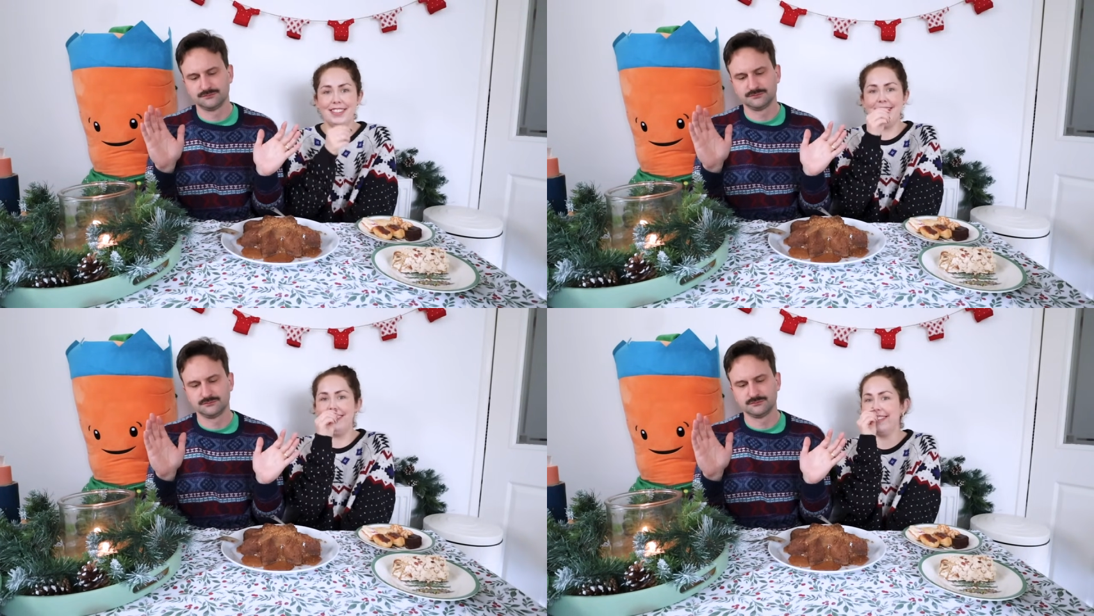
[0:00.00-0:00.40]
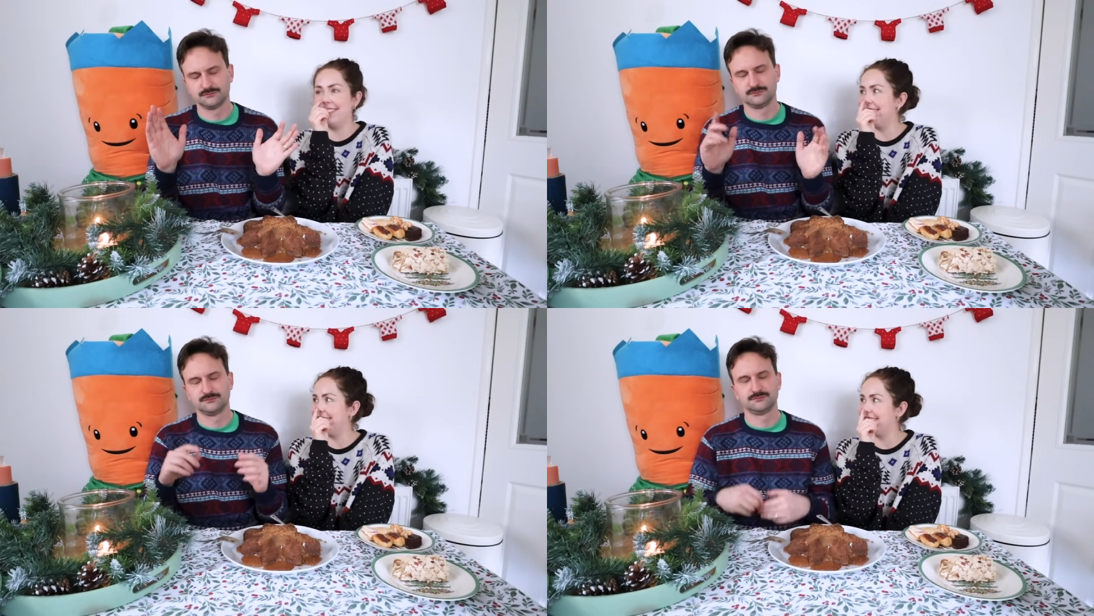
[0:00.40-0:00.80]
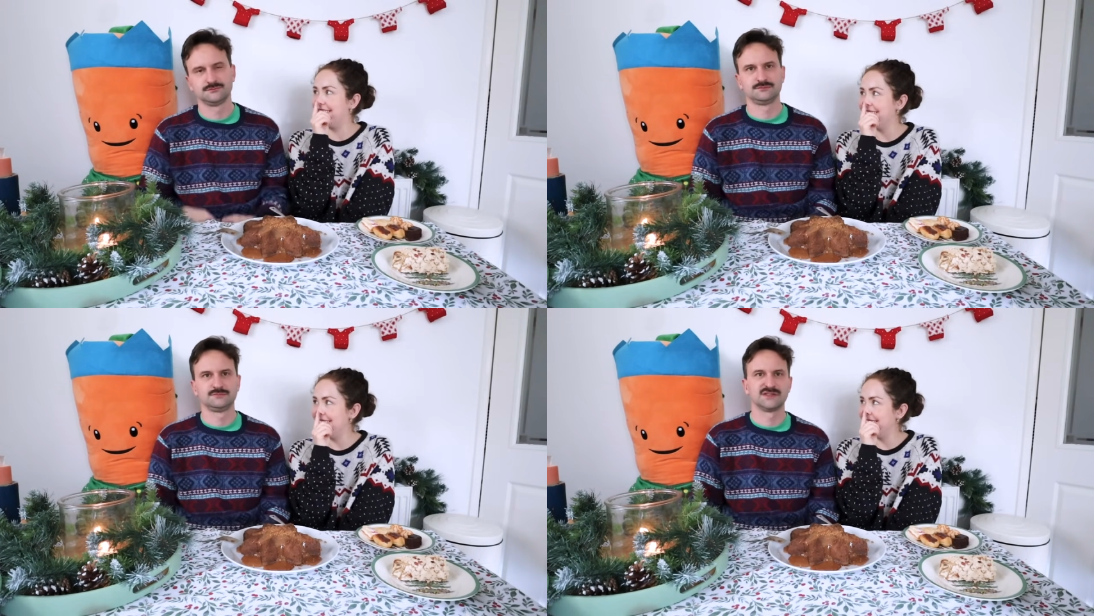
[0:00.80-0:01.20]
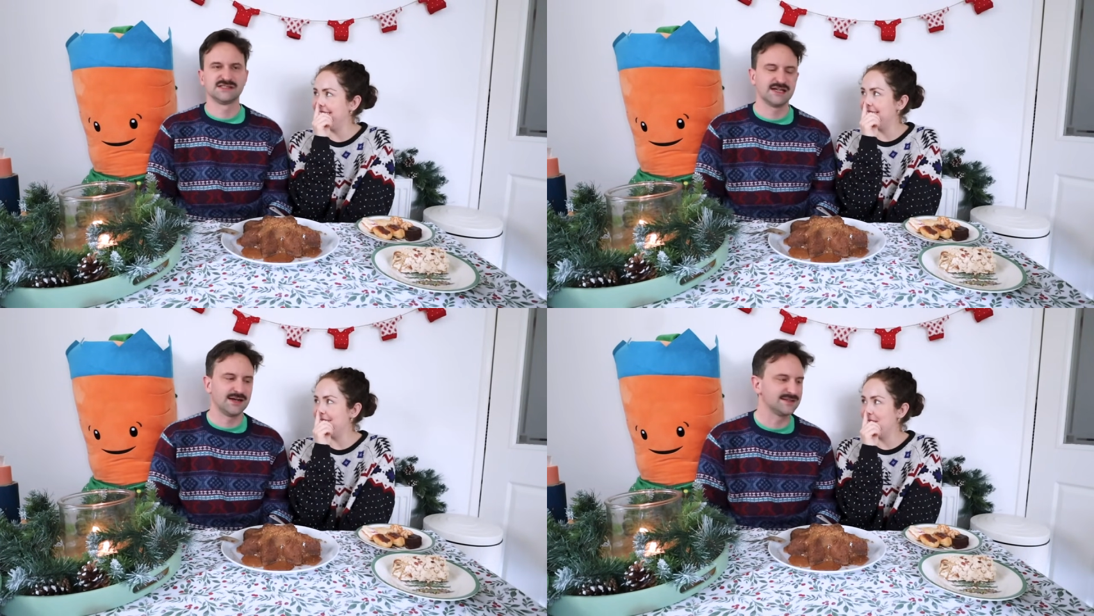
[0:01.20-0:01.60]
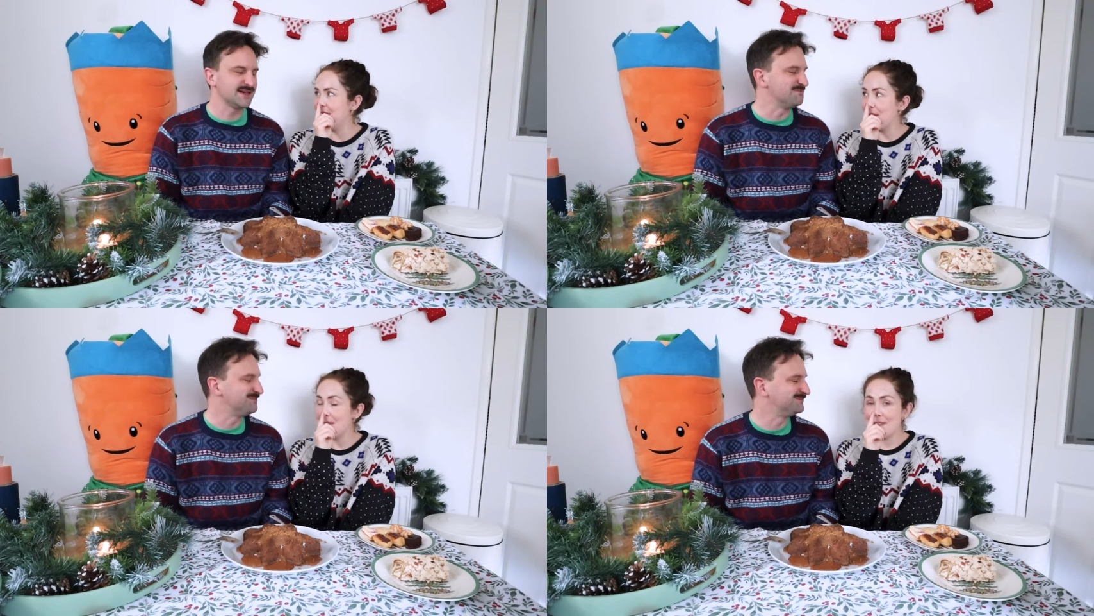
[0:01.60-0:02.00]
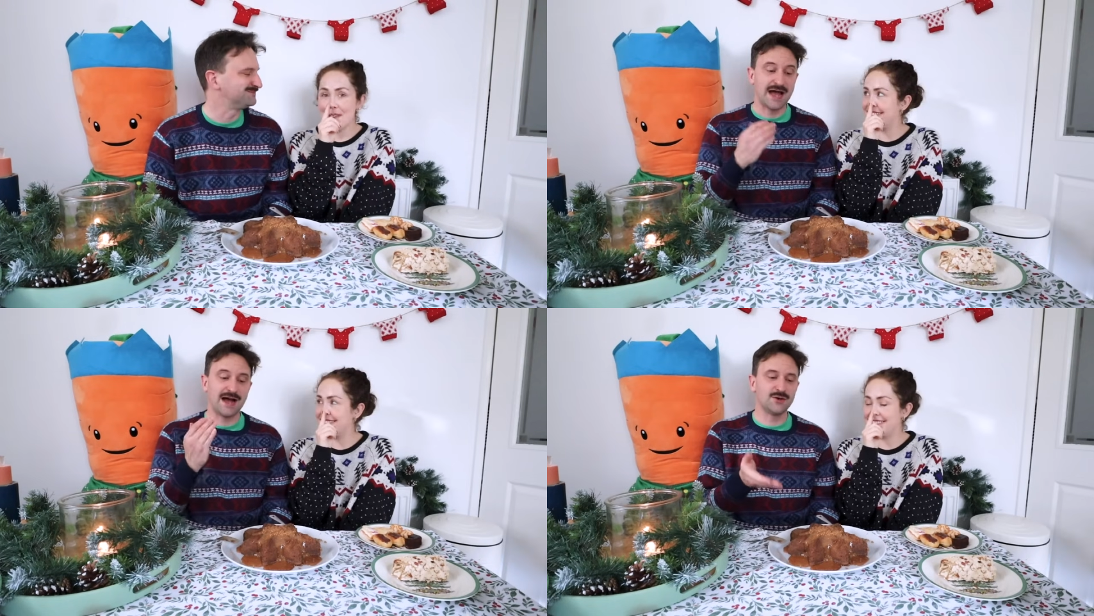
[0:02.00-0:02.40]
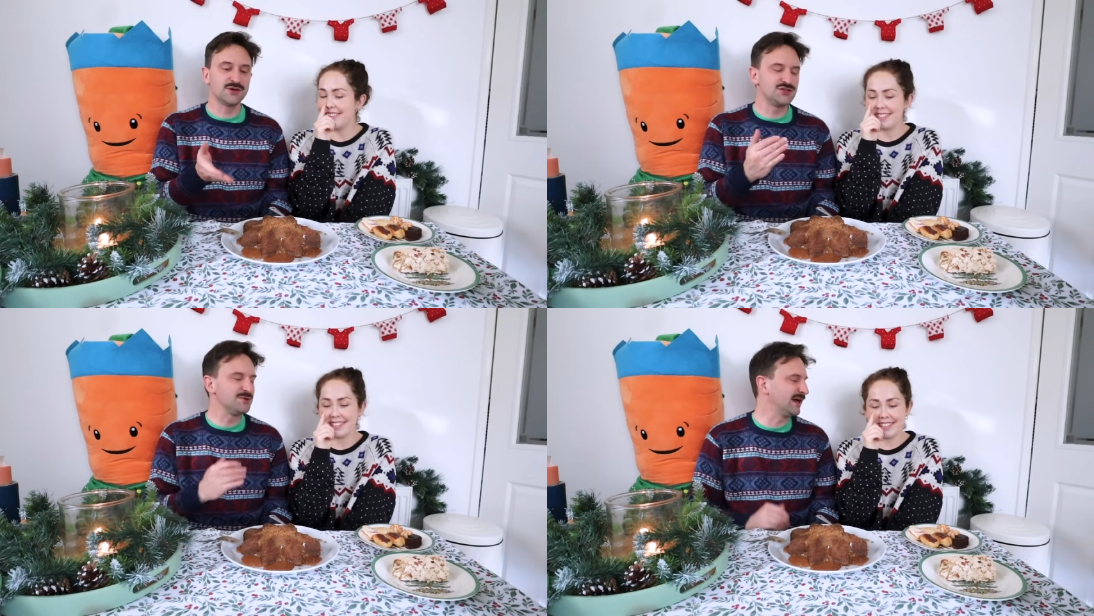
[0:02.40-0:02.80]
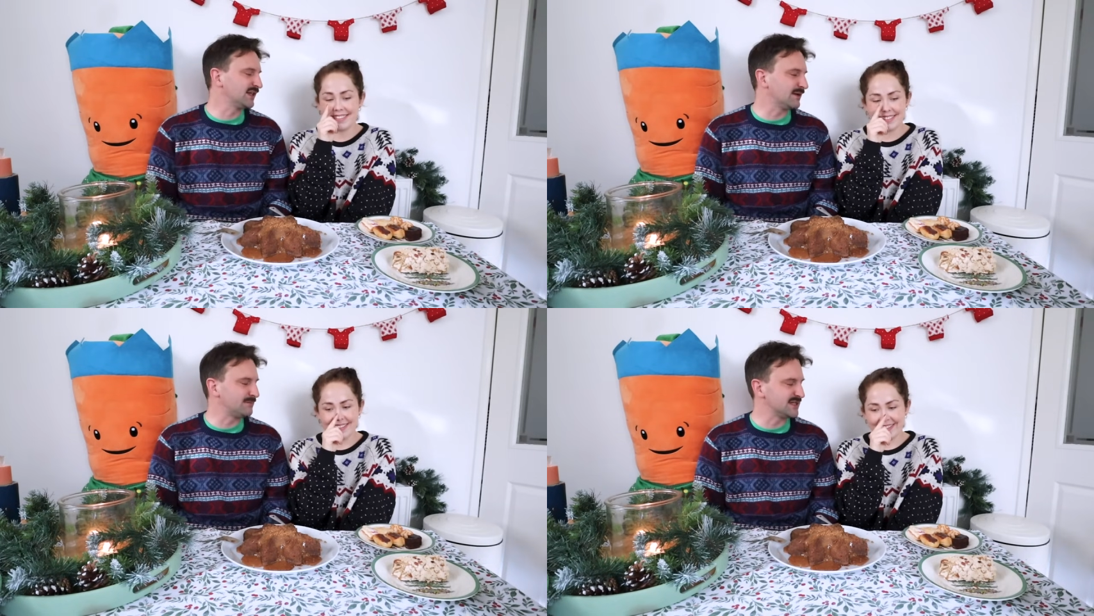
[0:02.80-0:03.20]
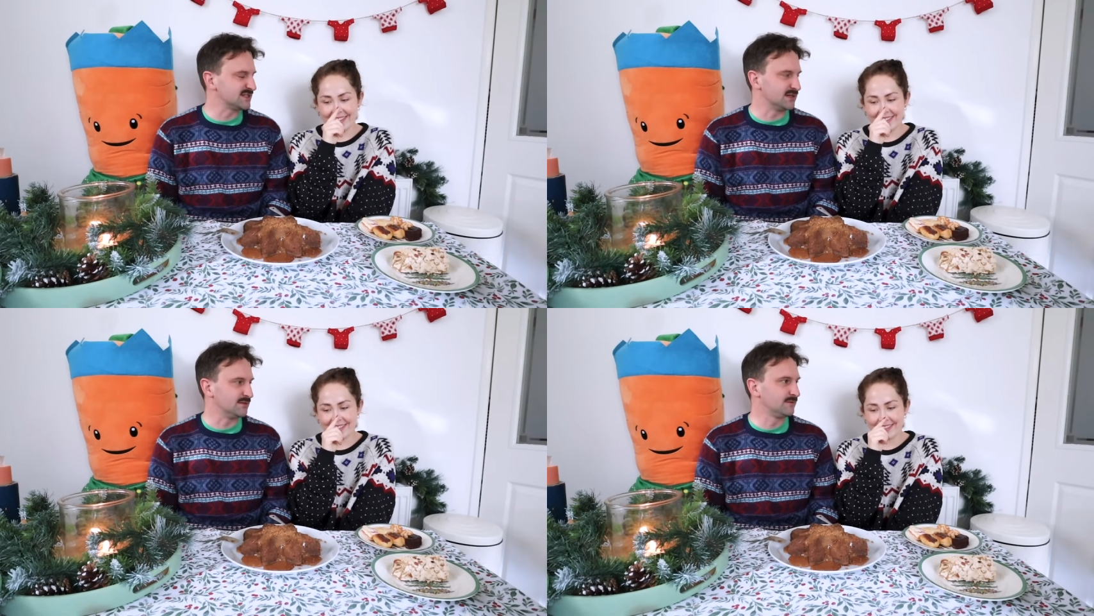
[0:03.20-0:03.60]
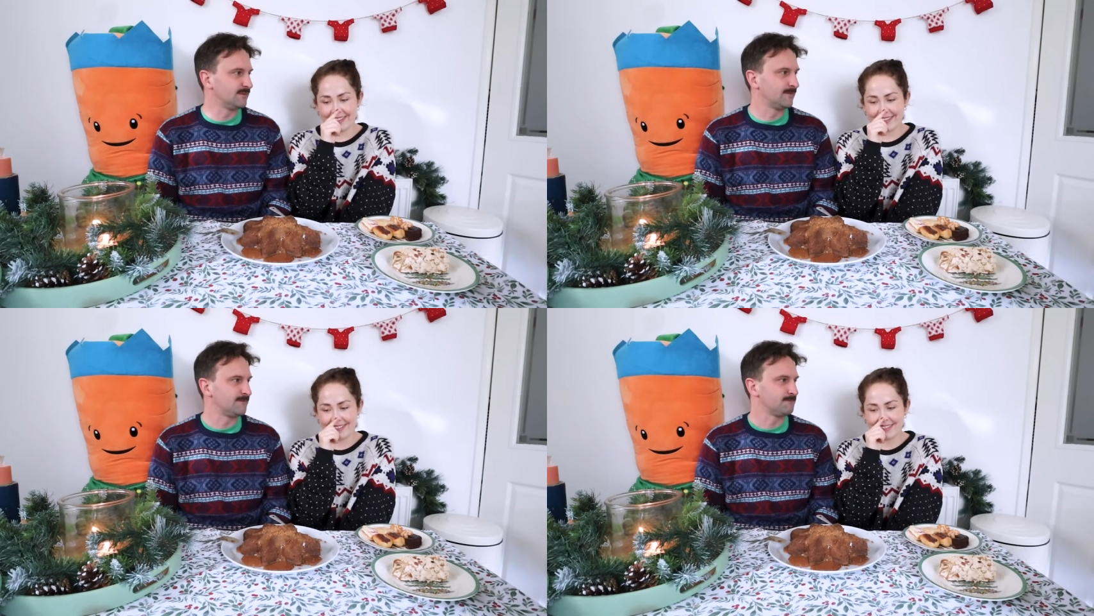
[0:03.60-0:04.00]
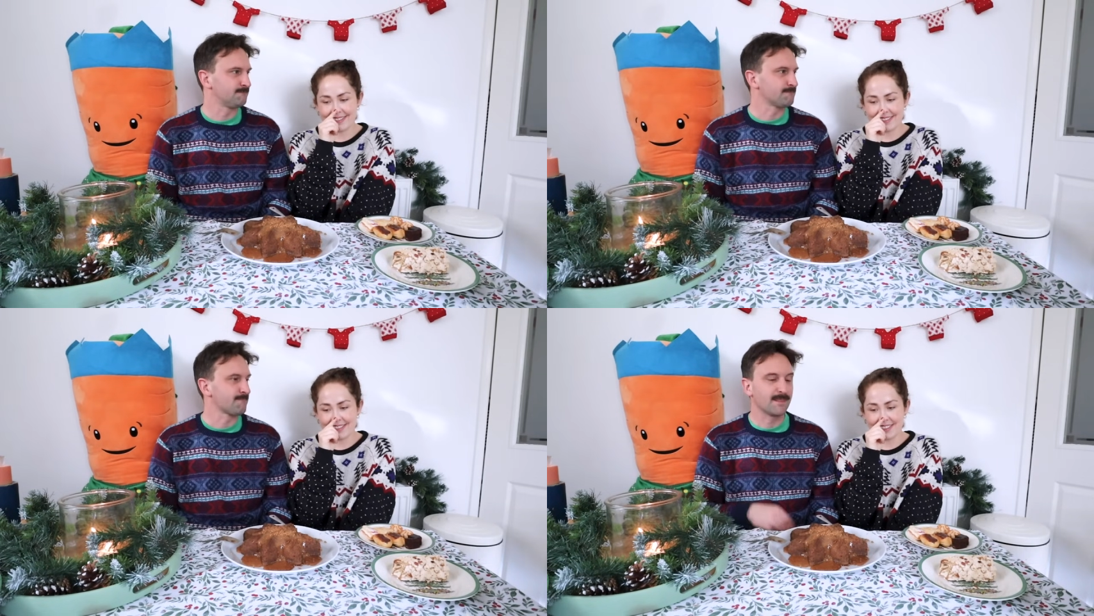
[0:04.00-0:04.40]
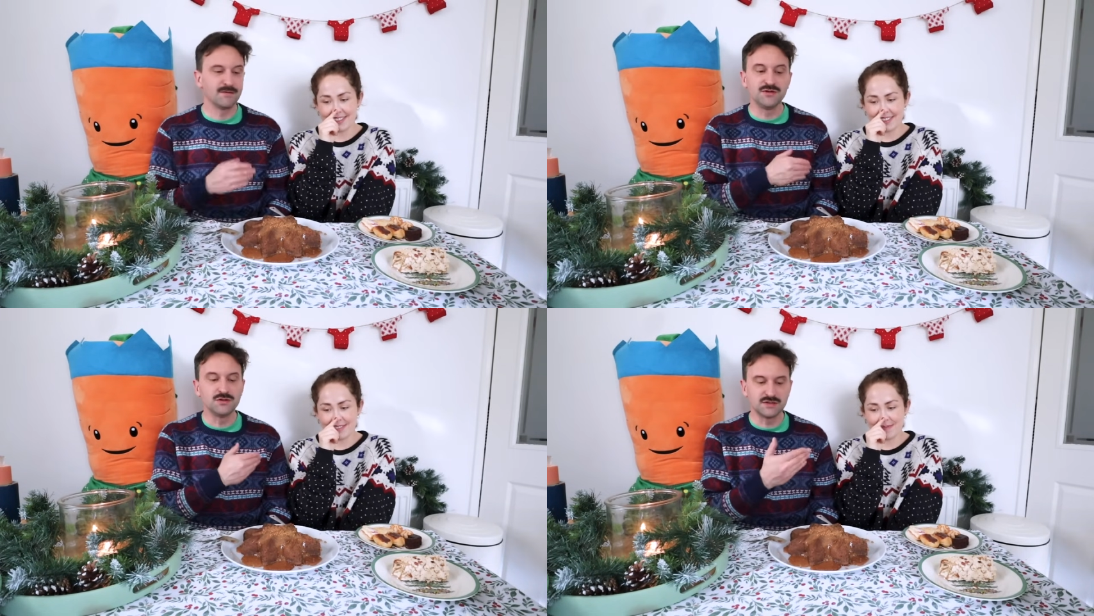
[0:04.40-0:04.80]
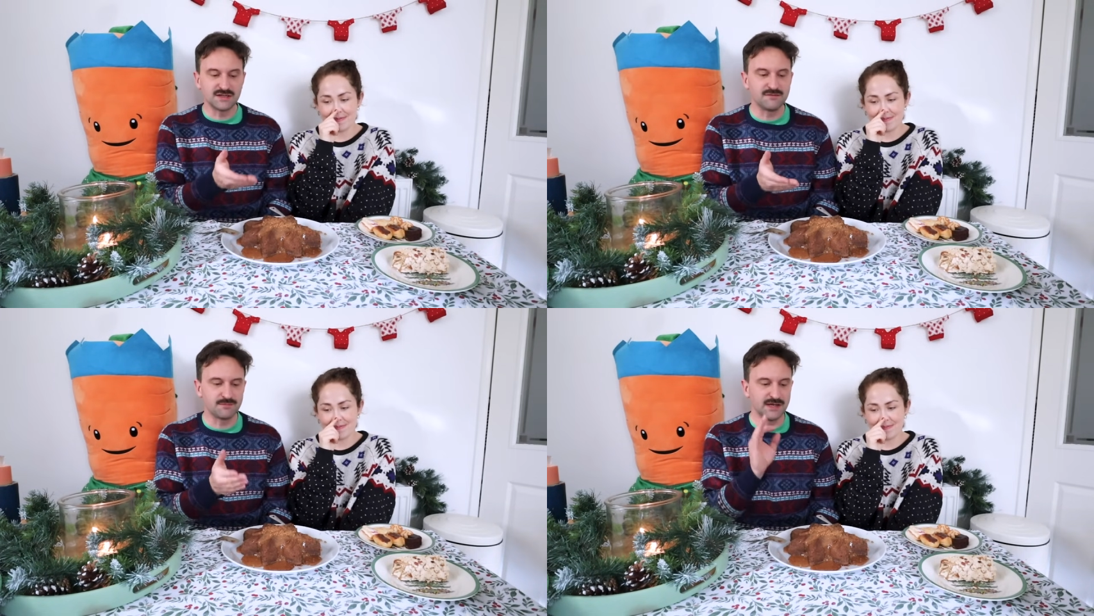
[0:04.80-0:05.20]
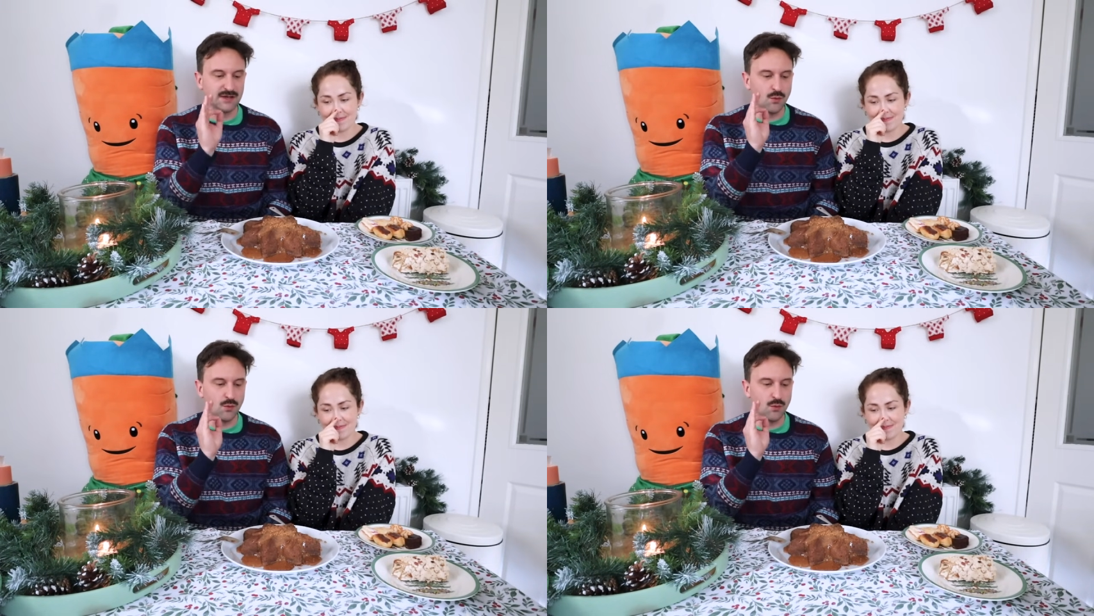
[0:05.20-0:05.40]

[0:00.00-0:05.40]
Speaker 1: It's ten out of ten. How could you make that better? If you can give me